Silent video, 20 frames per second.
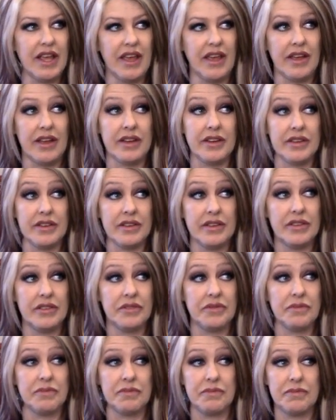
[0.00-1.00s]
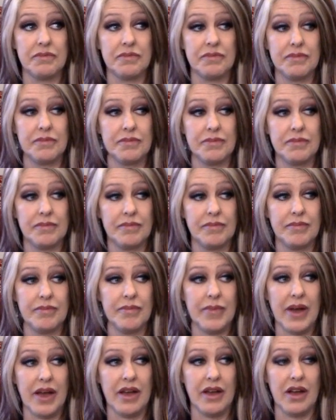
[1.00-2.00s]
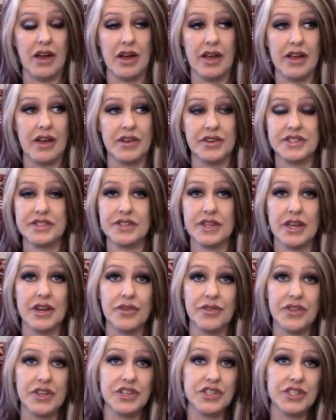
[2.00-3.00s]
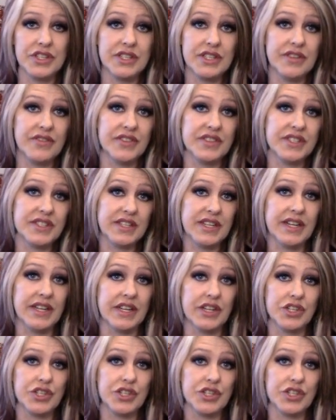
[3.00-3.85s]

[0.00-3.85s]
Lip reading: And I honestly don't think she's even seen it.